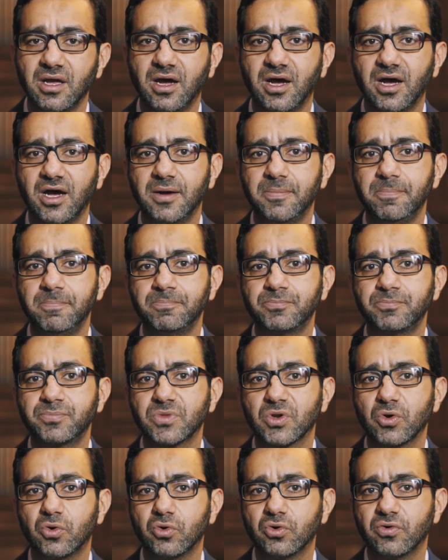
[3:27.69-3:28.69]

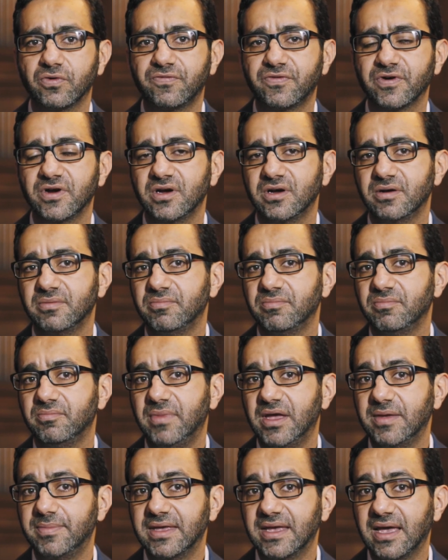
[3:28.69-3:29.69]
or for
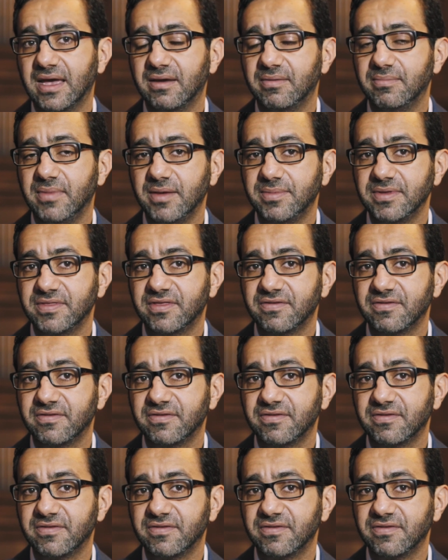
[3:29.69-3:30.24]
maybe